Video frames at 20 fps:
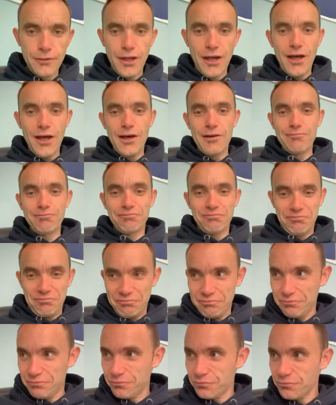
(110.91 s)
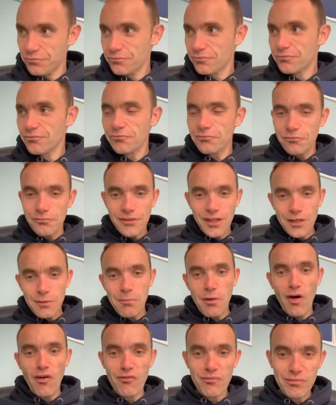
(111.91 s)
Um,
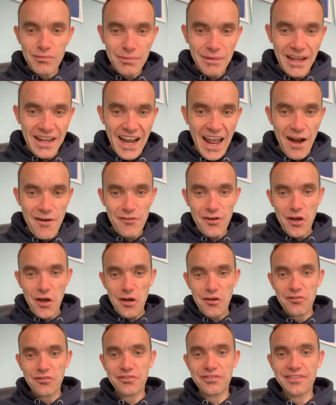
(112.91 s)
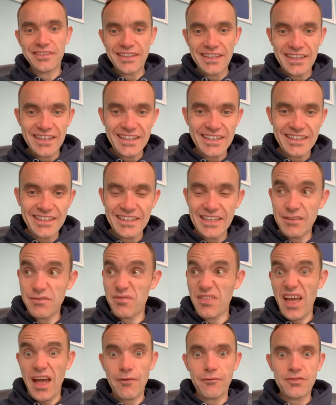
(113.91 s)
apart from about an hour and a half, uh,
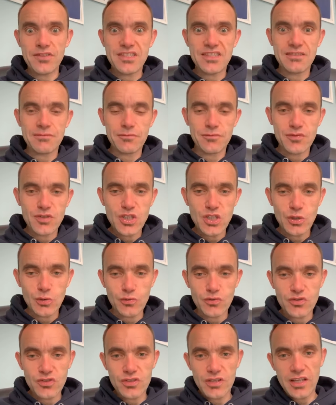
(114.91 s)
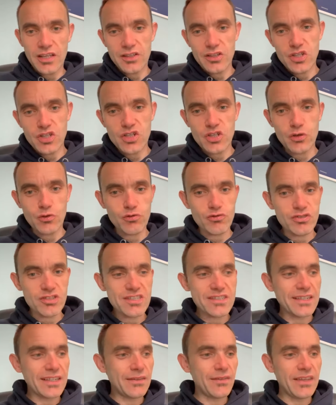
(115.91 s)
if that, for, for children, uh,
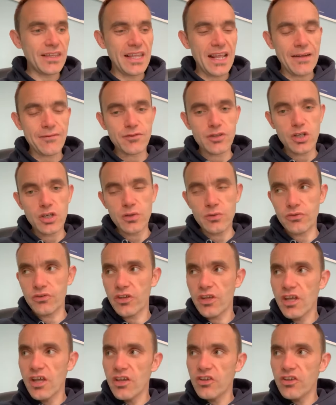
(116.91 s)
children's TV in the afternoons.